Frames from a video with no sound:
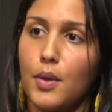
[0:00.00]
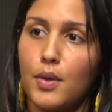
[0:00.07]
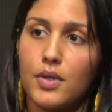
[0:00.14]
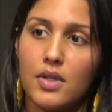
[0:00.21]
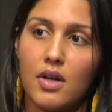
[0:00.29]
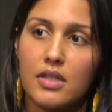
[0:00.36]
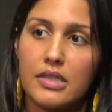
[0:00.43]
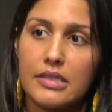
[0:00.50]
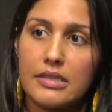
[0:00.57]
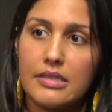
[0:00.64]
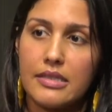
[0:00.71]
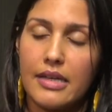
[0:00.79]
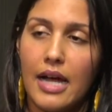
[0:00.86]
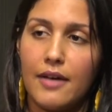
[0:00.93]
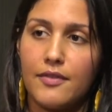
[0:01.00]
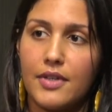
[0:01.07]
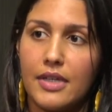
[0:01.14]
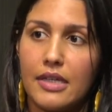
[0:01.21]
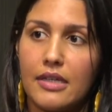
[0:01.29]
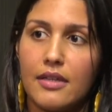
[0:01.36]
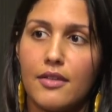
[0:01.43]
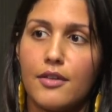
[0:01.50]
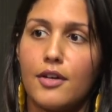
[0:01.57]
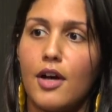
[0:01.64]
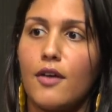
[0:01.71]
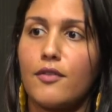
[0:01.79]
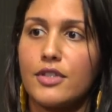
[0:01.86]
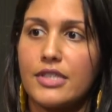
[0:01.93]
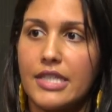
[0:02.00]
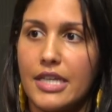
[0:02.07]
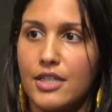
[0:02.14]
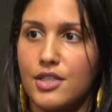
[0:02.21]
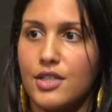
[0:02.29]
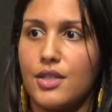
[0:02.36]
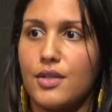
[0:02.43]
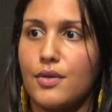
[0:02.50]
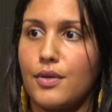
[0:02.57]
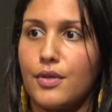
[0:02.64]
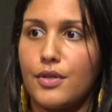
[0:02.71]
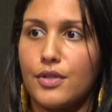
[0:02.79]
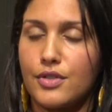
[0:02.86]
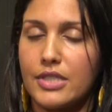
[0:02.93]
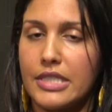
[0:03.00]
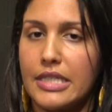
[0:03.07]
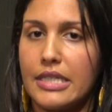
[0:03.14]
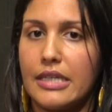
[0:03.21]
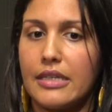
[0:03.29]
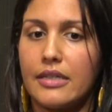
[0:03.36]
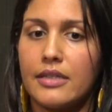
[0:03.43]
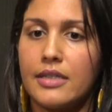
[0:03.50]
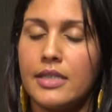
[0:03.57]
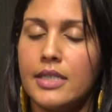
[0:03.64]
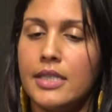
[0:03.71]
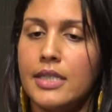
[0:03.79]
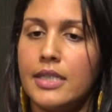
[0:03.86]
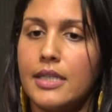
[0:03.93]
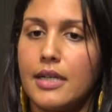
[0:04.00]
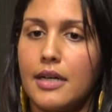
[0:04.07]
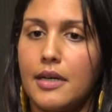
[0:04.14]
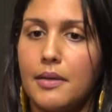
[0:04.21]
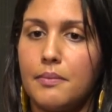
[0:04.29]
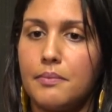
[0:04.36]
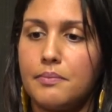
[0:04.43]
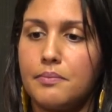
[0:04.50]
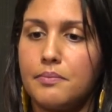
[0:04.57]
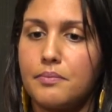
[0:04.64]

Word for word: local artists and having the conversation or the critique um,